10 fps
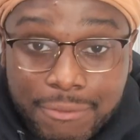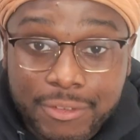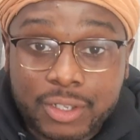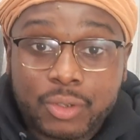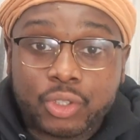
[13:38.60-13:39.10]

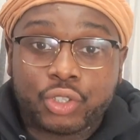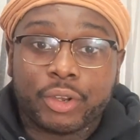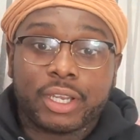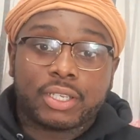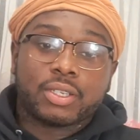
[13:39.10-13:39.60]
finna go
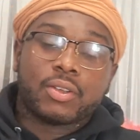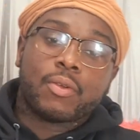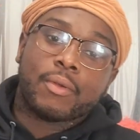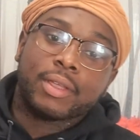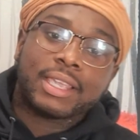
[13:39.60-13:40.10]
train, so
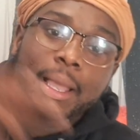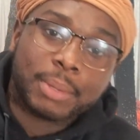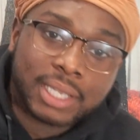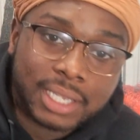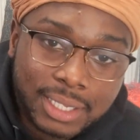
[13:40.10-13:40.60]
y'all
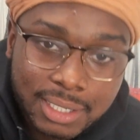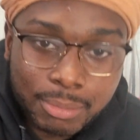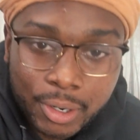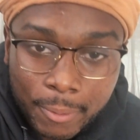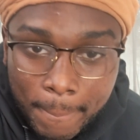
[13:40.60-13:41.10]
be easy, bro.